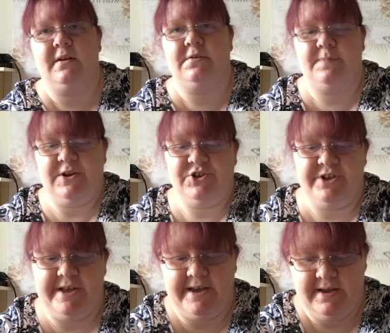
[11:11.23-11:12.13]

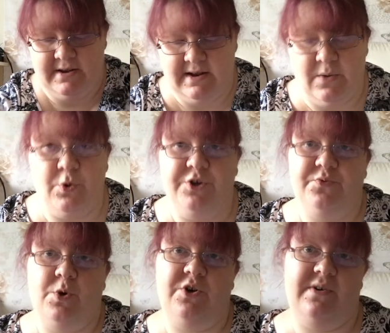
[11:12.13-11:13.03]
Especially like World
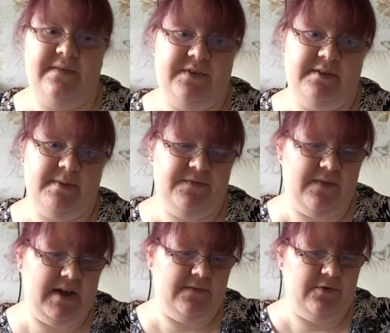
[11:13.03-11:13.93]
of Warcraft is my
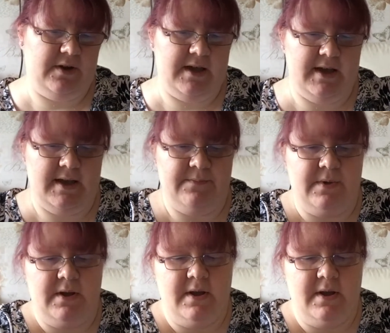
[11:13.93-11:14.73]
favourite game.